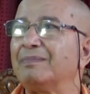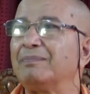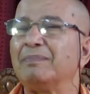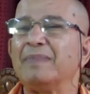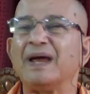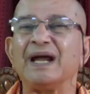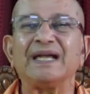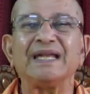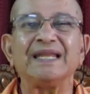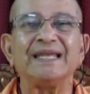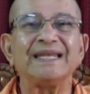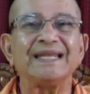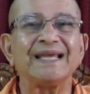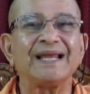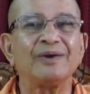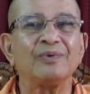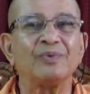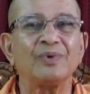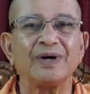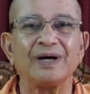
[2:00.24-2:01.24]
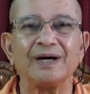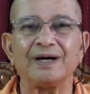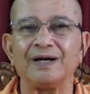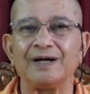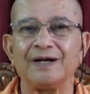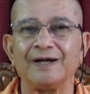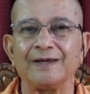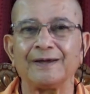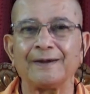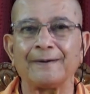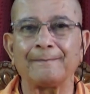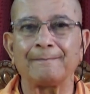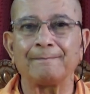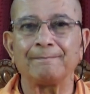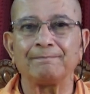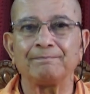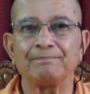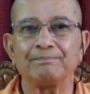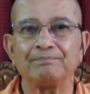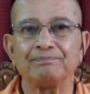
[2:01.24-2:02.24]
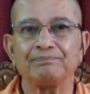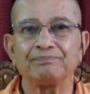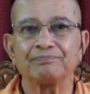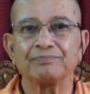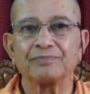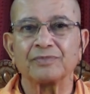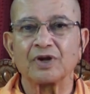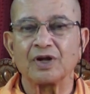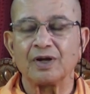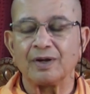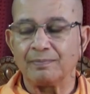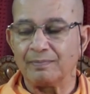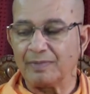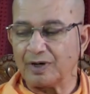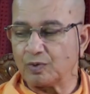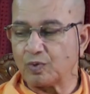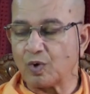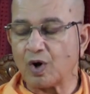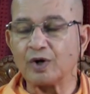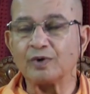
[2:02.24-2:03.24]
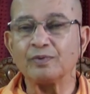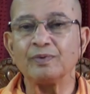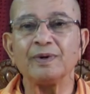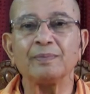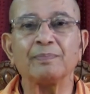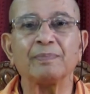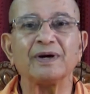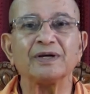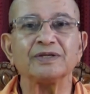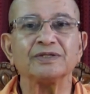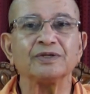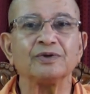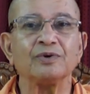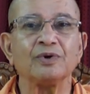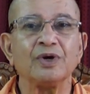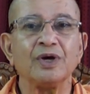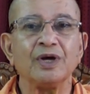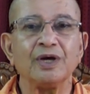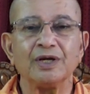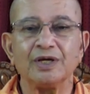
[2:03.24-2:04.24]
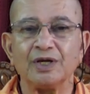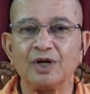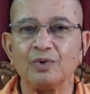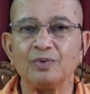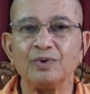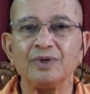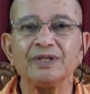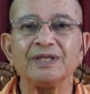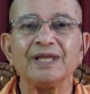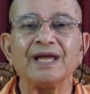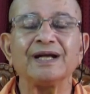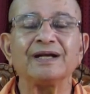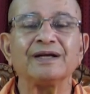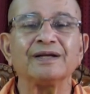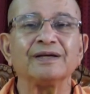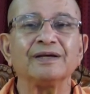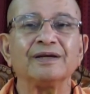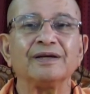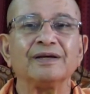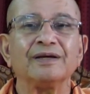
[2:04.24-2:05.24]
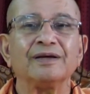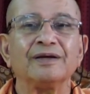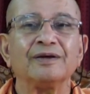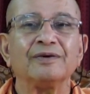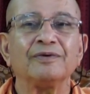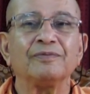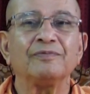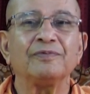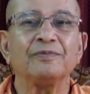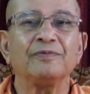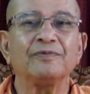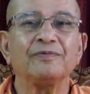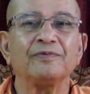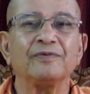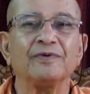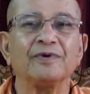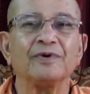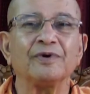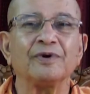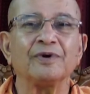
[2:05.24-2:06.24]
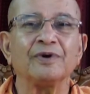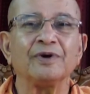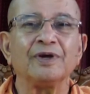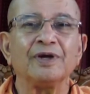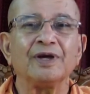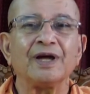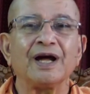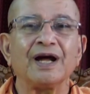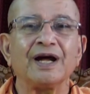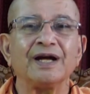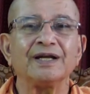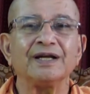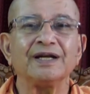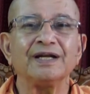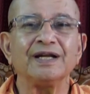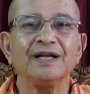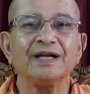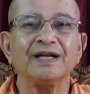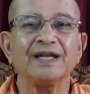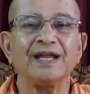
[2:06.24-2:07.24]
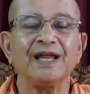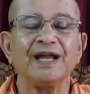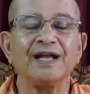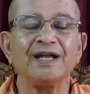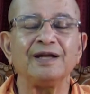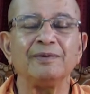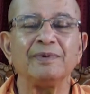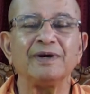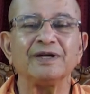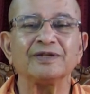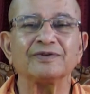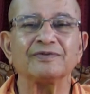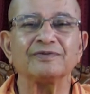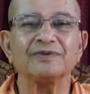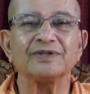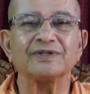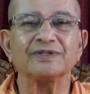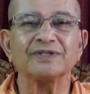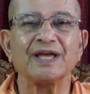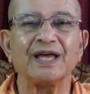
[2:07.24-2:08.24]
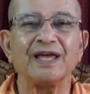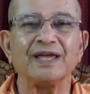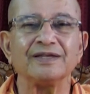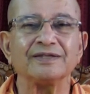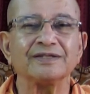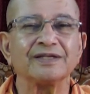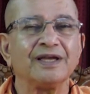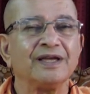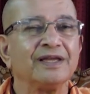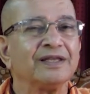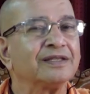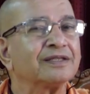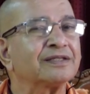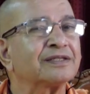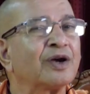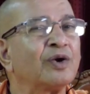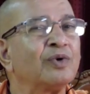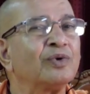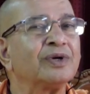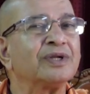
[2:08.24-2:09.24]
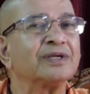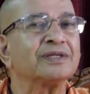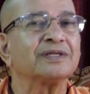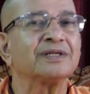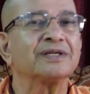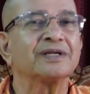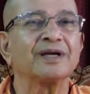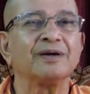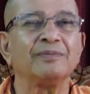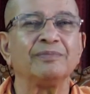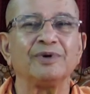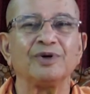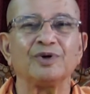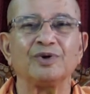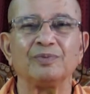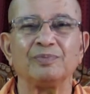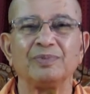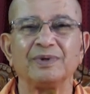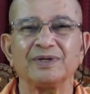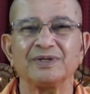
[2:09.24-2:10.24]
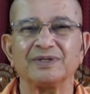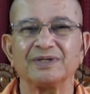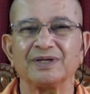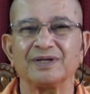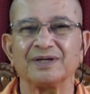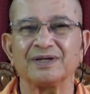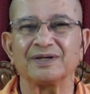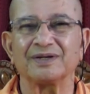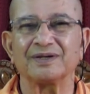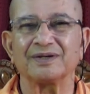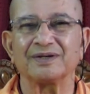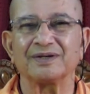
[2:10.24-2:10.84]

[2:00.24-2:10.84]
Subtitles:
material world. But what we perceive, now in that 108 elements of the science, sound doesn't come into picture.